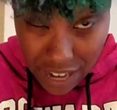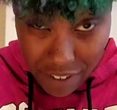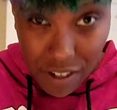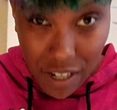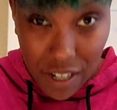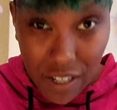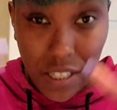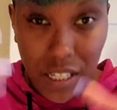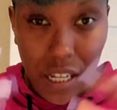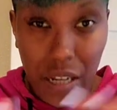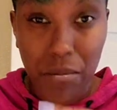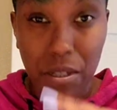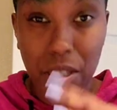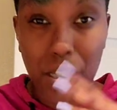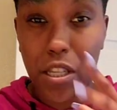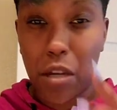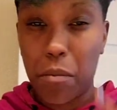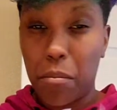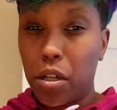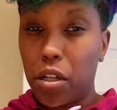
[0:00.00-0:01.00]
I've done something
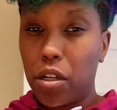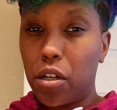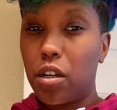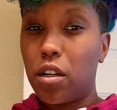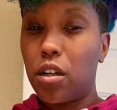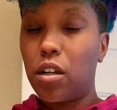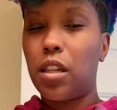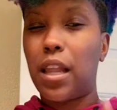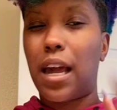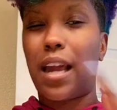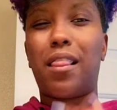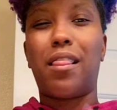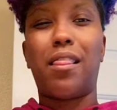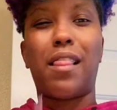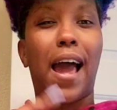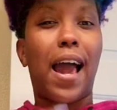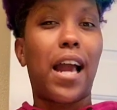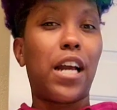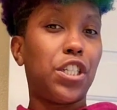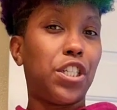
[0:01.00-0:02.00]
similar like
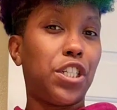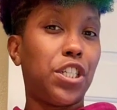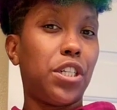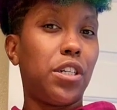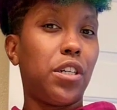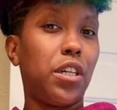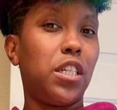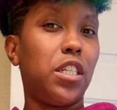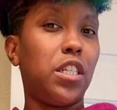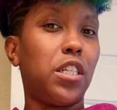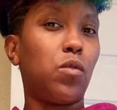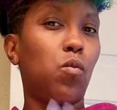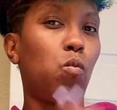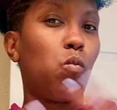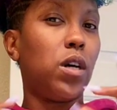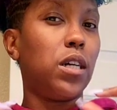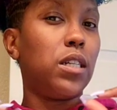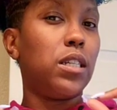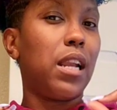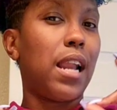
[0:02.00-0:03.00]
last year. It just
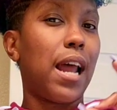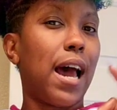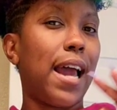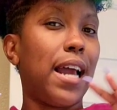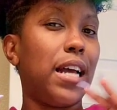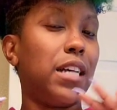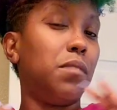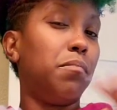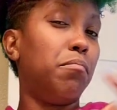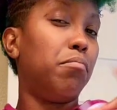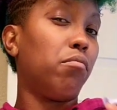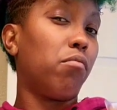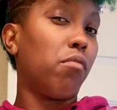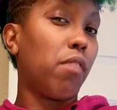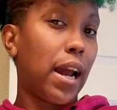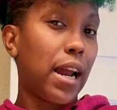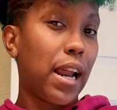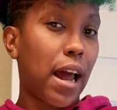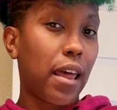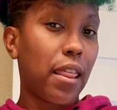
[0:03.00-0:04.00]
was not as
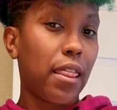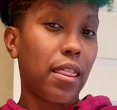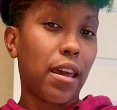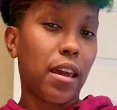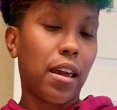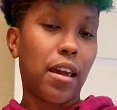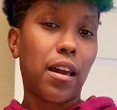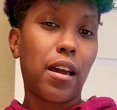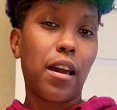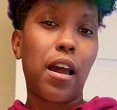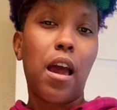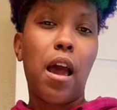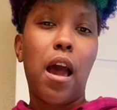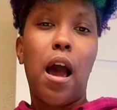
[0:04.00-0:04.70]
bright, I think.